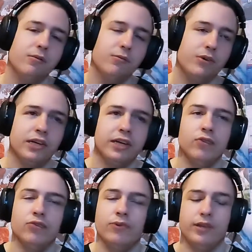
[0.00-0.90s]
which I
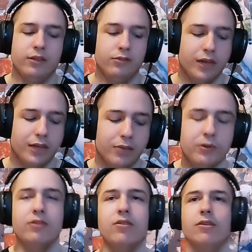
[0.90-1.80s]
don't really do that,
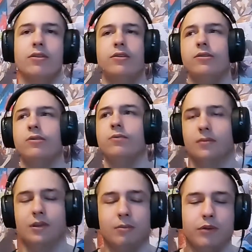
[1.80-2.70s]
but you know,
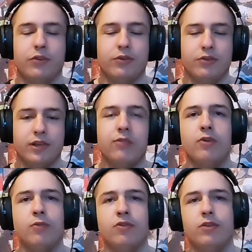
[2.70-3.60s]
my channel is like so
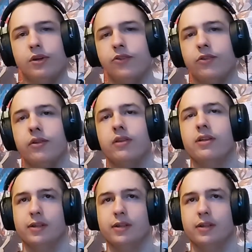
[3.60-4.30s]
much music reaction.